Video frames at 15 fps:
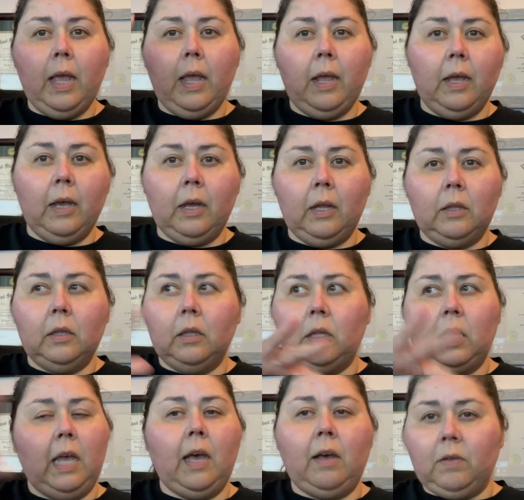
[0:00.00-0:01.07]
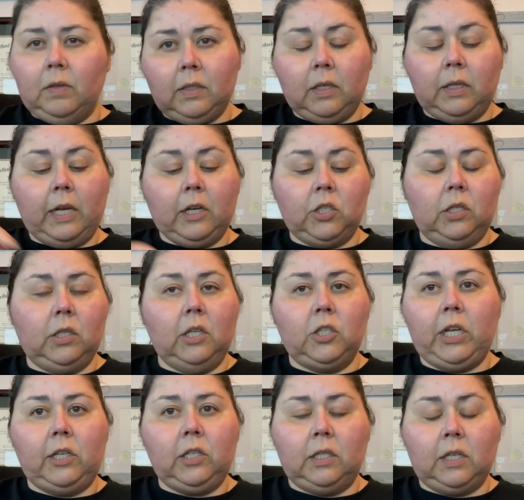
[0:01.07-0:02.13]
and they have a selection that
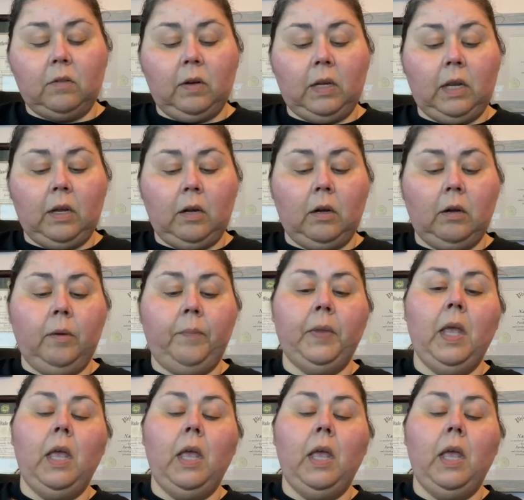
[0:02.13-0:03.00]
changes every year.